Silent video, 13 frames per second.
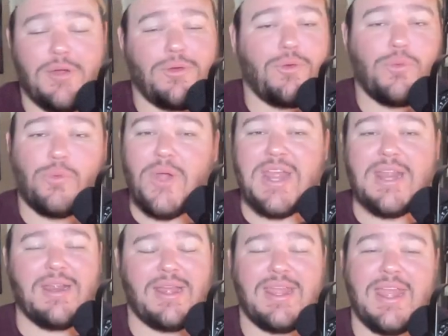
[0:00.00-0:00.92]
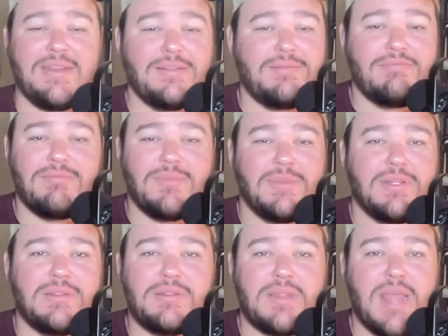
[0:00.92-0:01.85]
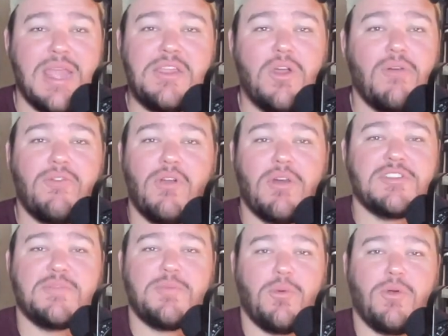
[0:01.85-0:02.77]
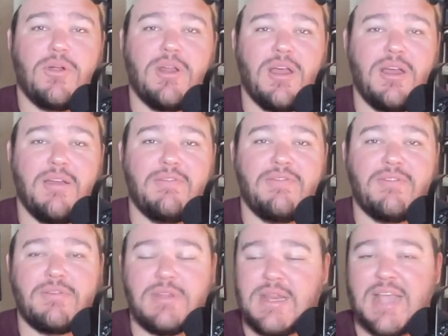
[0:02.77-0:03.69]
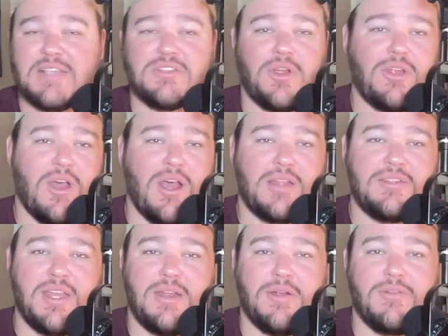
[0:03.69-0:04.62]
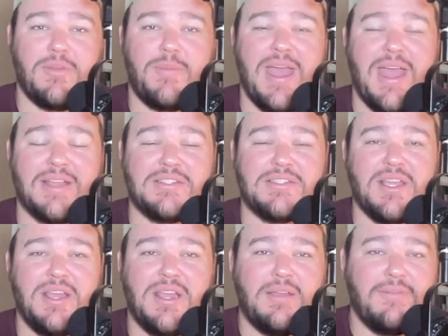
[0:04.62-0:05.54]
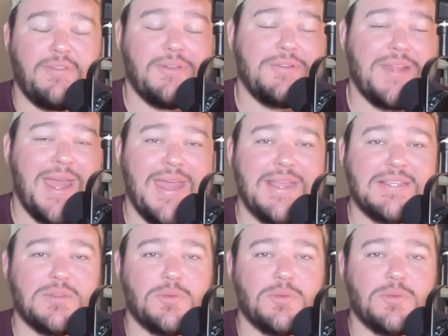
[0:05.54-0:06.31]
great again. Thank you all for all the support of the NASCAR content over the past few days.